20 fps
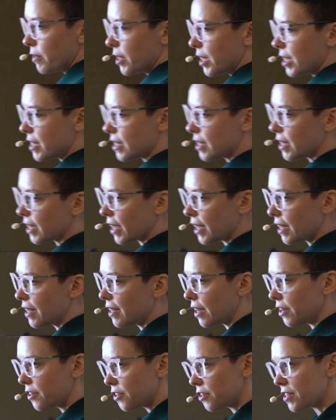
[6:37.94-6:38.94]
really dig in
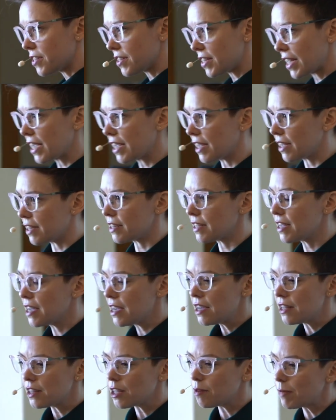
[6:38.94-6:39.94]
and
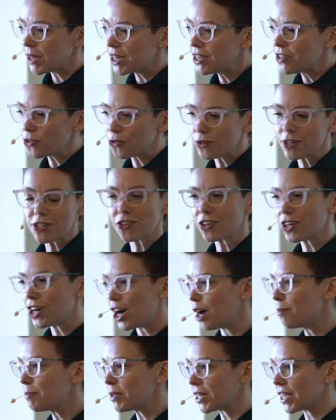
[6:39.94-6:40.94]
understand that money stories are
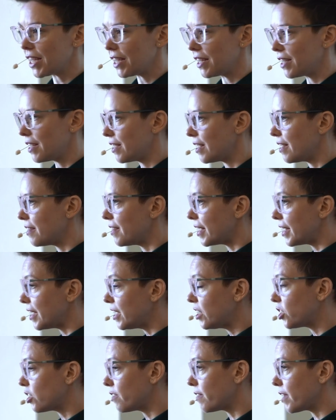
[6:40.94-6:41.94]
complicated and that
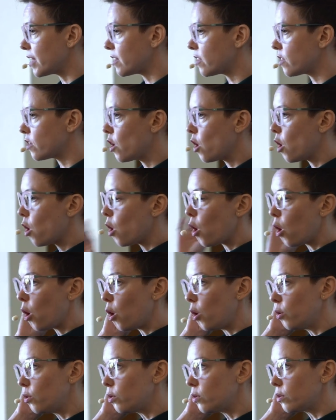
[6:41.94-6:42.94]
each of us
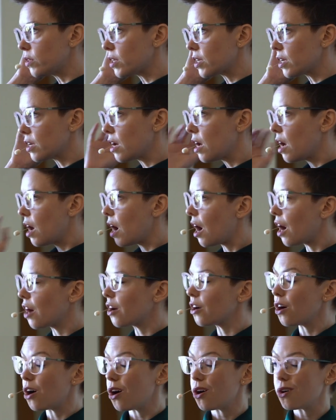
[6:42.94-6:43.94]
hold
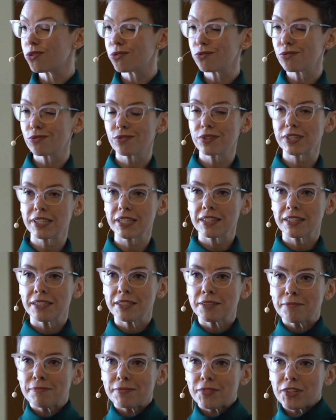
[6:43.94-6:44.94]
our own
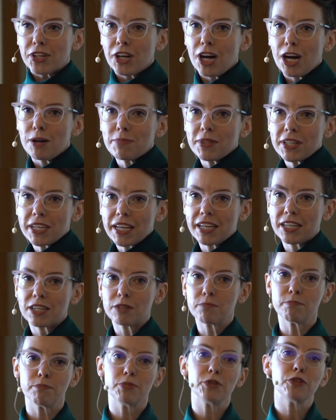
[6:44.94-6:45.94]

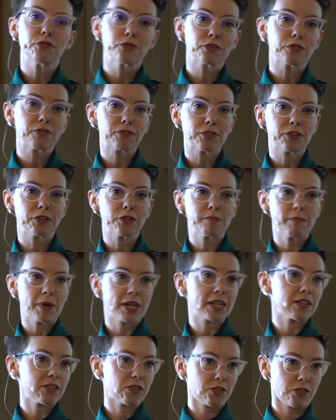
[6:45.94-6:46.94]
complicated, beautiful
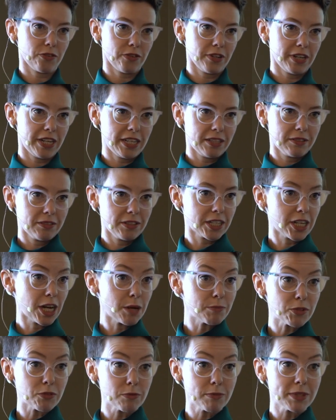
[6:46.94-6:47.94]
money story that
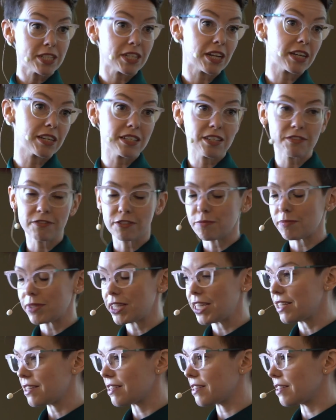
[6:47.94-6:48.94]
comes from a ton of different
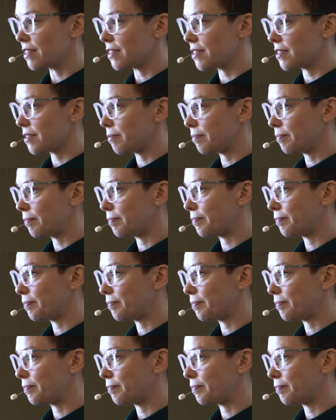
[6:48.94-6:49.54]
places.